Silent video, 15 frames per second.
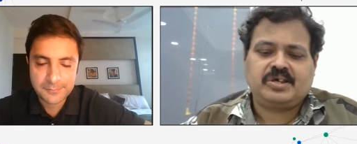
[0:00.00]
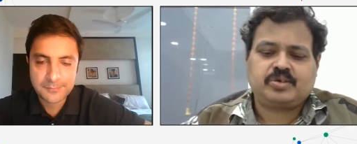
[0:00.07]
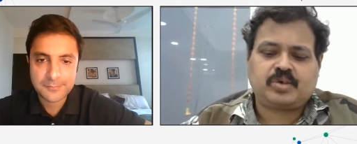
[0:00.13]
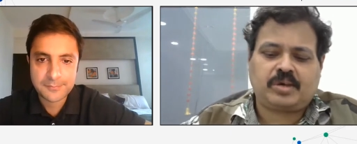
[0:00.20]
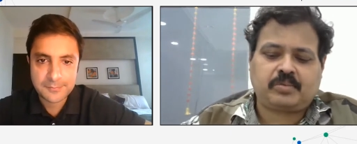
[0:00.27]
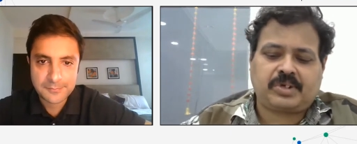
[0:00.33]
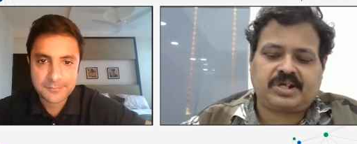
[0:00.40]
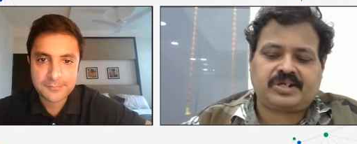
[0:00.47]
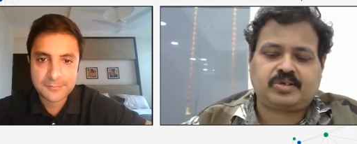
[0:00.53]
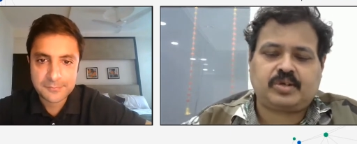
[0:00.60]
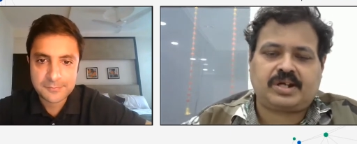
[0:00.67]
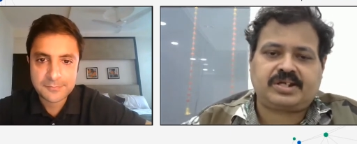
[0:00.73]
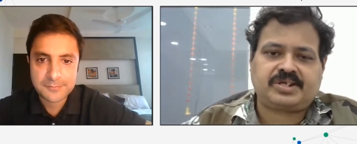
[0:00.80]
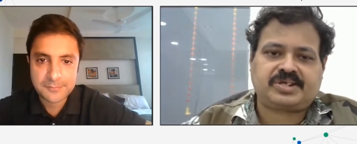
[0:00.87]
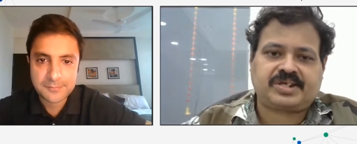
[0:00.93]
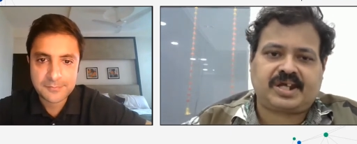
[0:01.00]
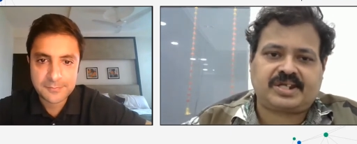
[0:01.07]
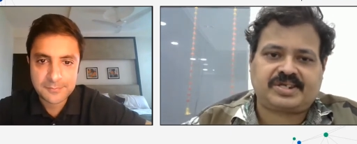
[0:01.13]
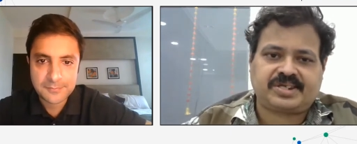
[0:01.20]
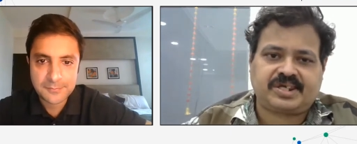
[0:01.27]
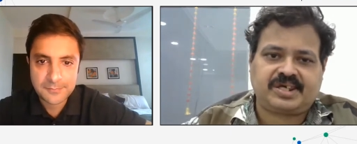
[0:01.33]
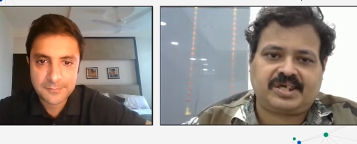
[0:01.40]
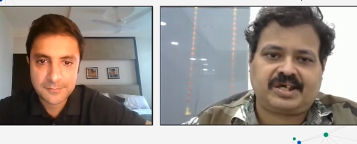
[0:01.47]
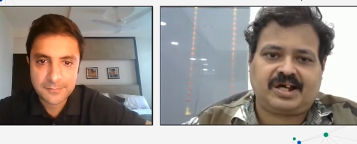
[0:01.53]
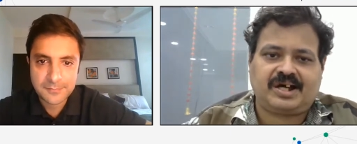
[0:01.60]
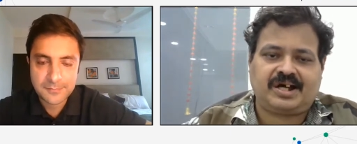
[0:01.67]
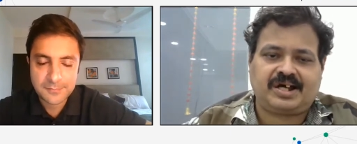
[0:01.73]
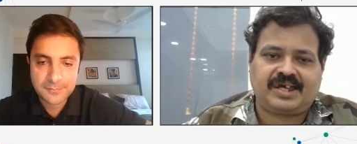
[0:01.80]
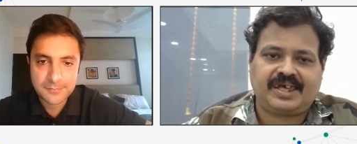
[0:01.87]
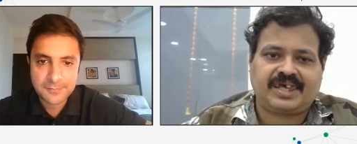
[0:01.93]
Speaker 1: So I wanted to understand, say,
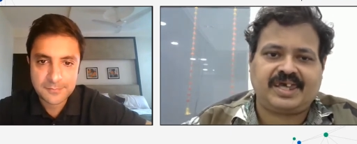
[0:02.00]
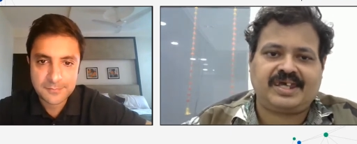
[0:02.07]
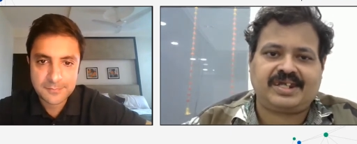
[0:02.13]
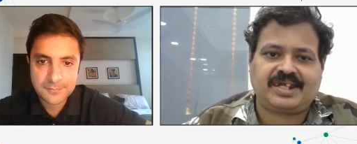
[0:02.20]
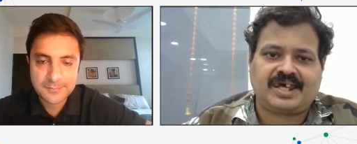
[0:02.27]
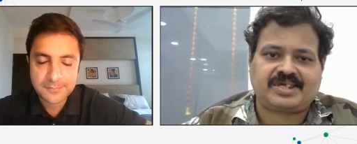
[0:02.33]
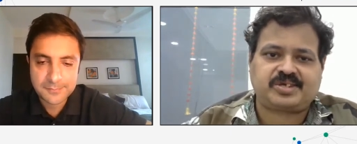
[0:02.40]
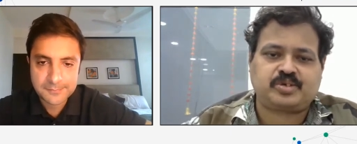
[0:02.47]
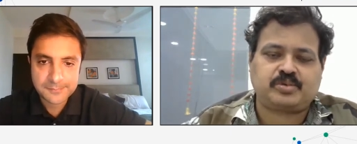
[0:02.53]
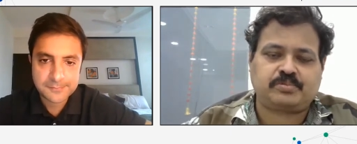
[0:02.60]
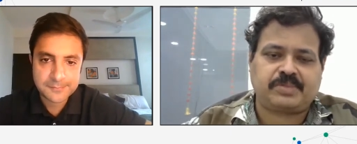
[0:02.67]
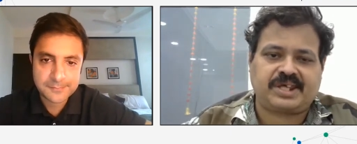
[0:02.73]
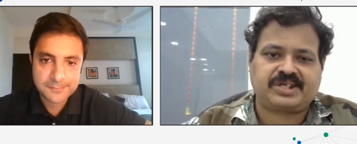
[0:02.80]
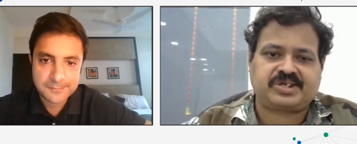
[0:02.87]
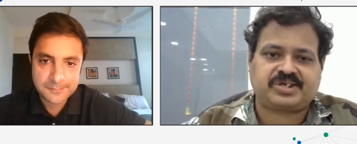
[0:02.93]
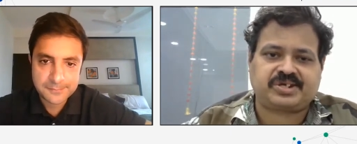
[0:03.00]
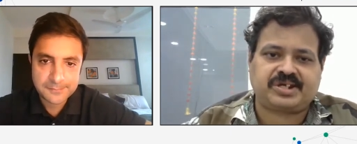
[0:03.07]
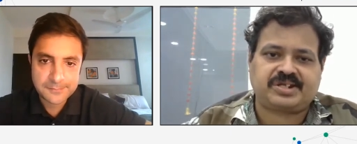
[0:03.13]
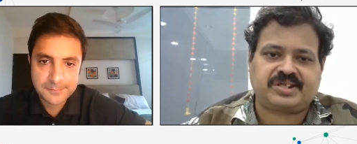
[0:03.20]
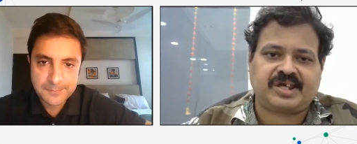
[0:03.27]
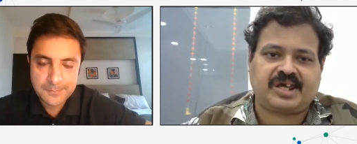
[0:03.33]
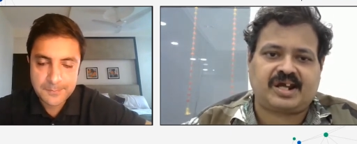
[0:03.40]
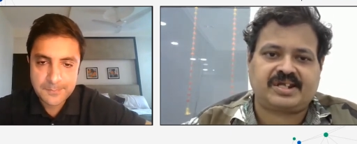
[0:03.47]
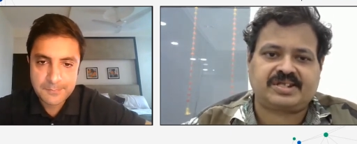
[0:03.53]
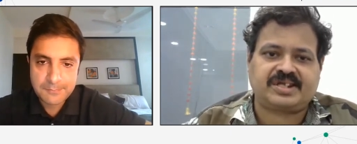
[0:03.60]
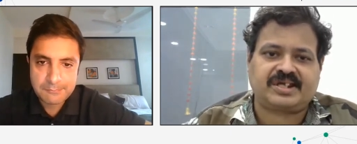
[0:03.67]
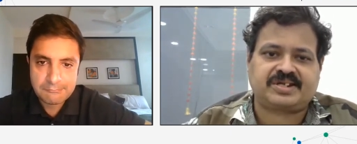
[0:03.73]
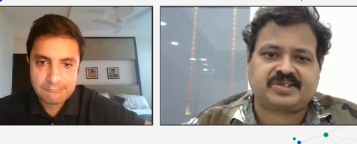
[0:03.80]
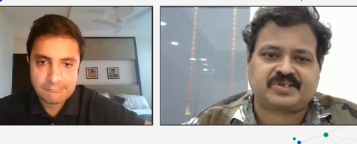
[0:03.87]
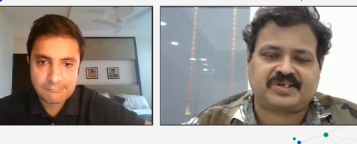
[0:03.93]
uh, again, as you mentioned, they are
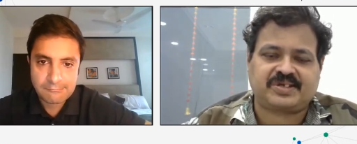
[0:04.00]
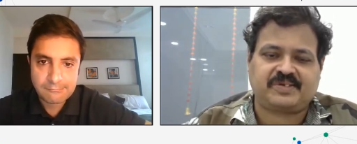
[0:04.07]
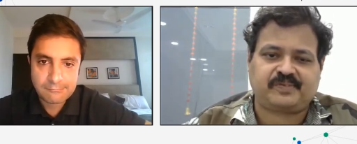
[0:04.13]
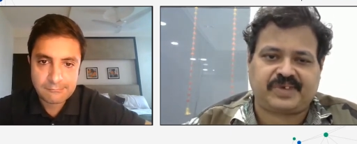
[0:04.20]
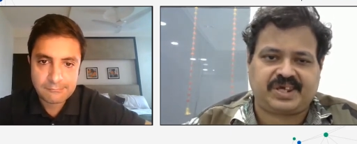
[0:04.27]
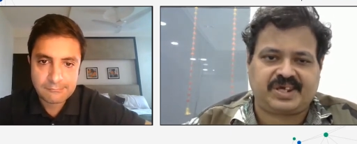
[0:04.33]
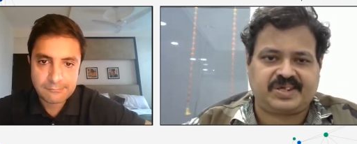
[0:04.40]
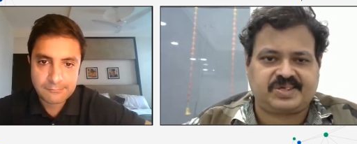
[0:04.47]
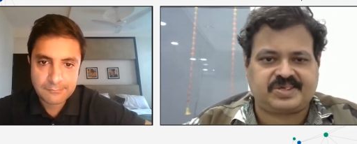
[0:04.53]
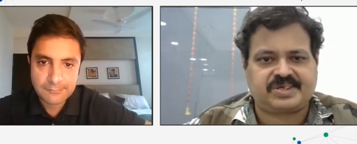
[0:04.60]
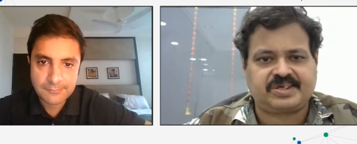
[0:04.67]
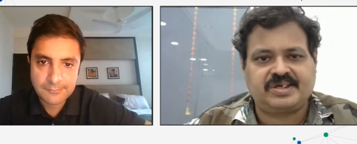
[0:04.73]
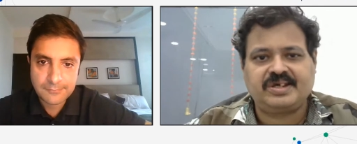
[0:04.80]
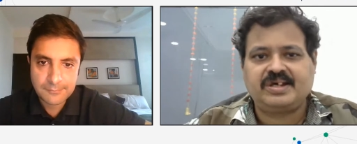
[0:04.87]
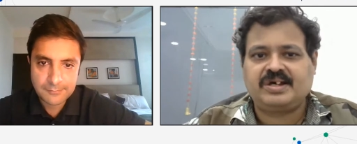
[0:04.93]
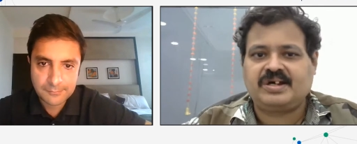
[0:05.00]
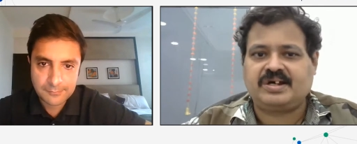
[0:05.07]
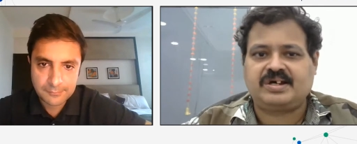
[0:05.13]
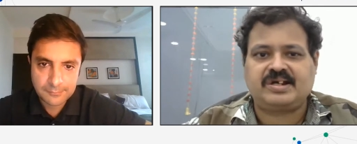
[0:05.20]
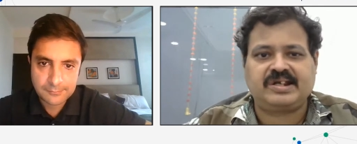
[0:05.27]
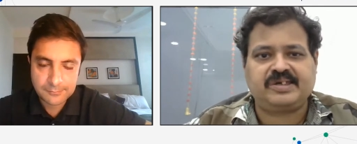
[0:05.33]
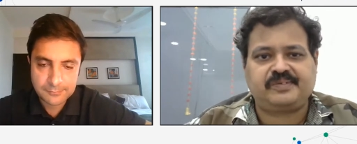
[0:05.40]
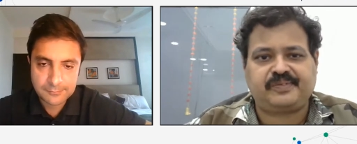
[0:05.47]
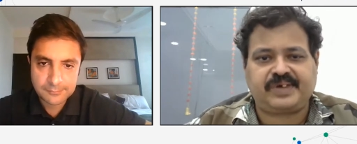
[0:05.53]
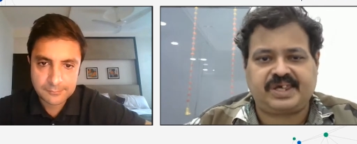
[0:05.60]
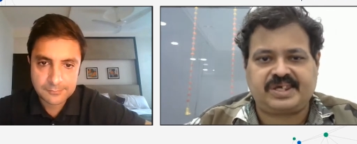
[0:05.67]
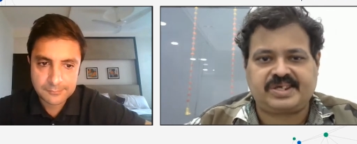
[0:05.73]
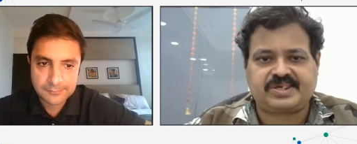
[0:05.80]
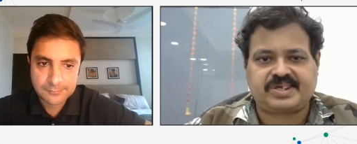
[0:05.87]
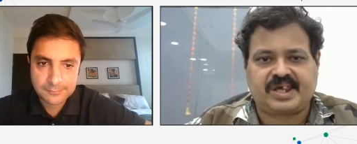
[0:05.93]
in the three phase, early
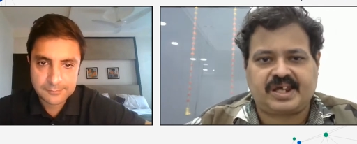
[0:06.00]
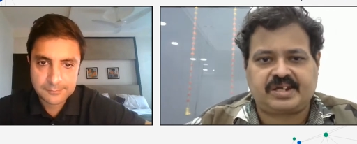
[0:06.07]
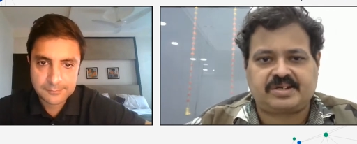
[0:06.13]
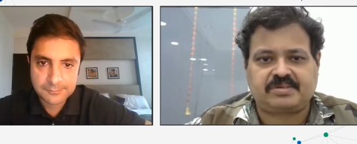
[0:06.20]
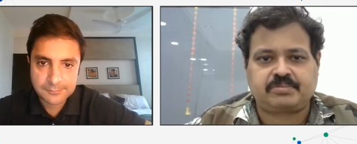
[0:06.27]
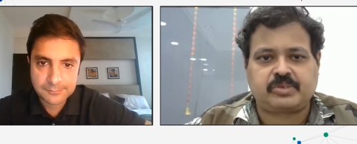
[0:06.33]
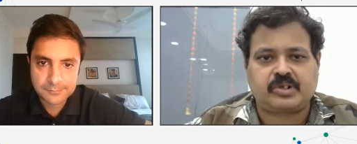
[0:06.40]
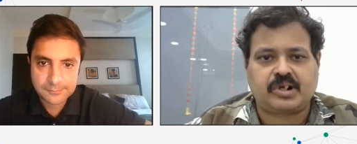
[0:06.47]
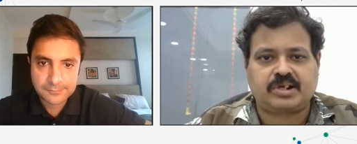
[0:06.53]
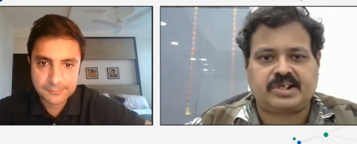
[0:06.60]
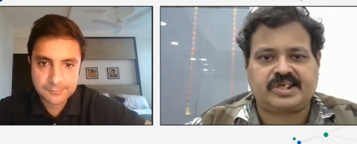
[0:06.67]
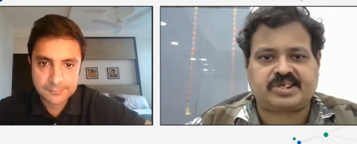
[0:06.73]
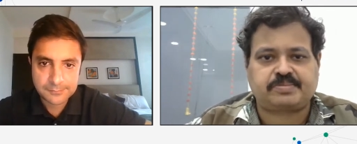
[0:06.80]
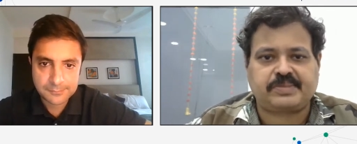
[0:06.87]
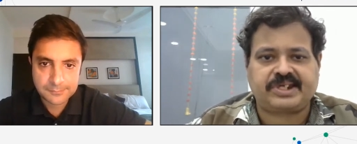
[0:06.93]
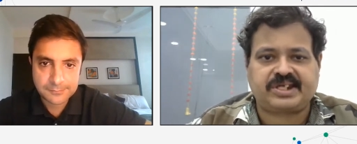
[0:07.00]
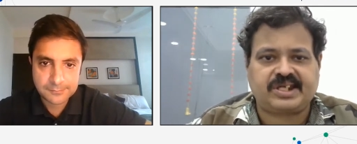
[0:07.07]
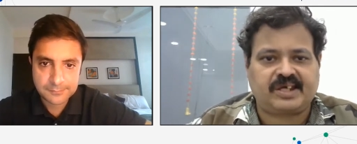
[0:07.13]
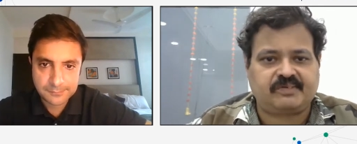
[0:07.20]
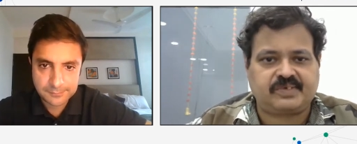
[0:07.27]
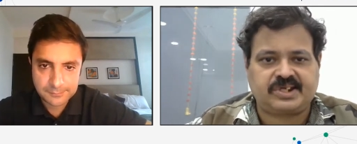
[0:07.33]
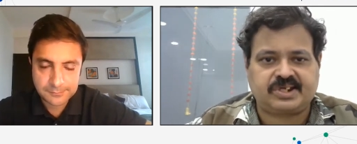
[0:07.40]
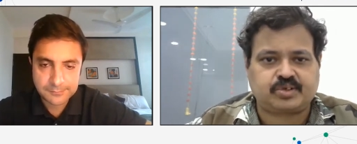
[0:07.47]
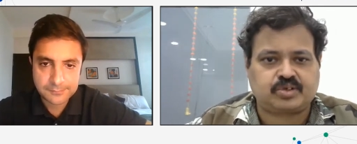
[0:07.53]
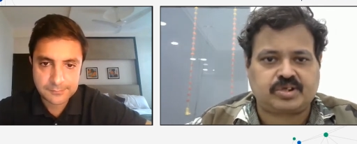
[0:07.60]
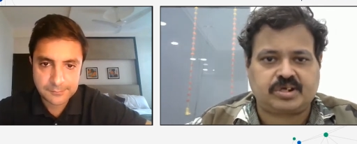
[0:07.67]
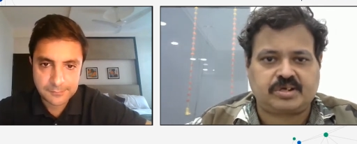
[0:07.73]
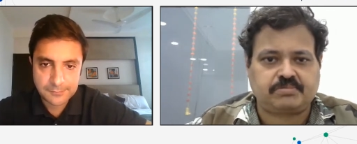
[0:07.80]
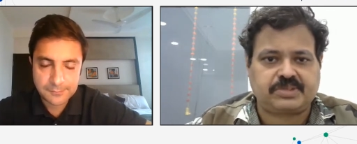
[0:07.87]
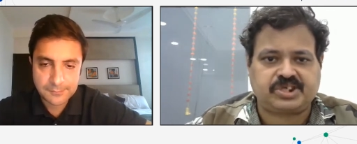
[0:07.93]
phase and more or less mid-level
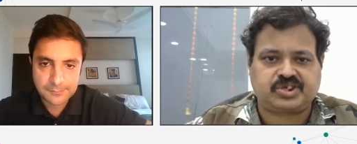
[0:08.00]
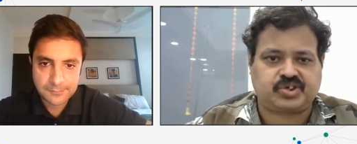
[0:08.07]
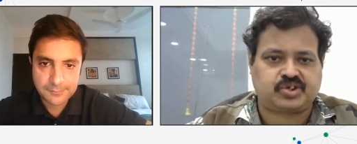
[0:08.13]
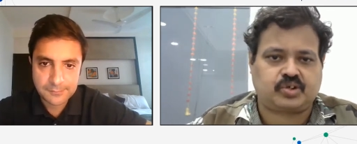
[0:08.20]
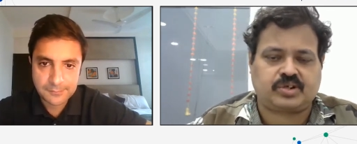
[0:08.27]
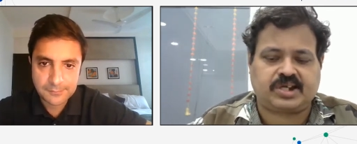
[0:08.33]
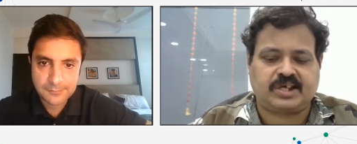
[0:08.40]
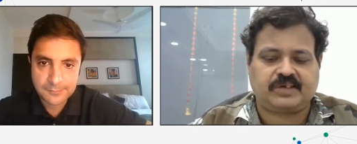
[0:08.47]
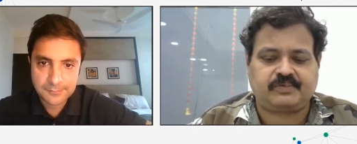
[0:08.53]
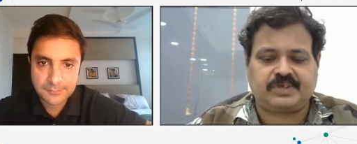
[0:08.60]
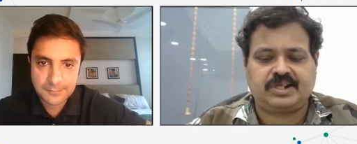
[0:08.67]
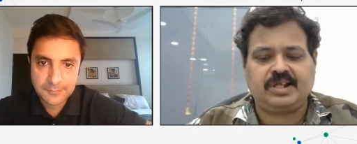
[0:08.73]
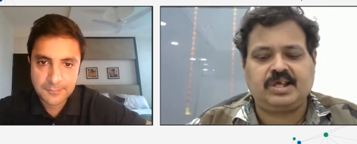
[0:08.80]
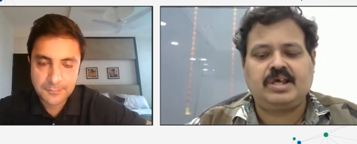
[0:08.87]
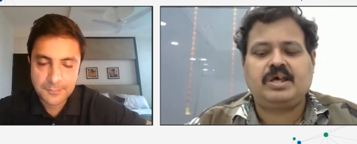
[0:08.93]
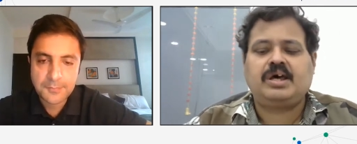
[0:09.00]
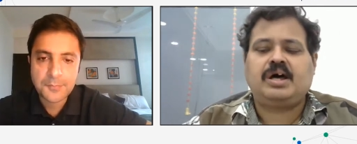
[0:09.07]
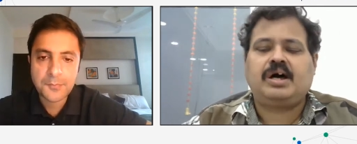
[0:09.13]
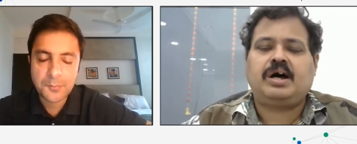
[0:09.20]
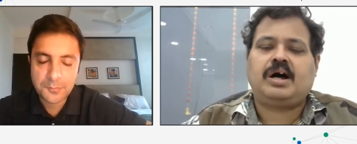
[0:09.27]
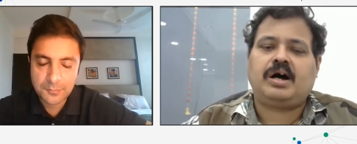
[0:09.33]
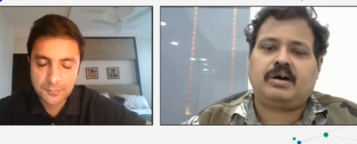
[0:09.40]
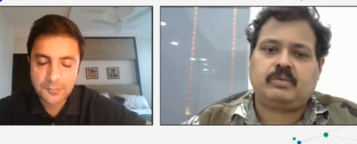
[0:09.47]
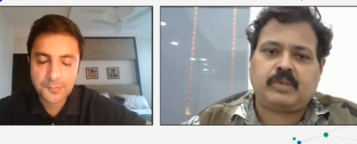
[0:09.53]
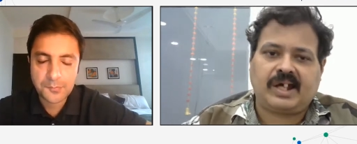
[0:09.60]
to the mature level. Uh,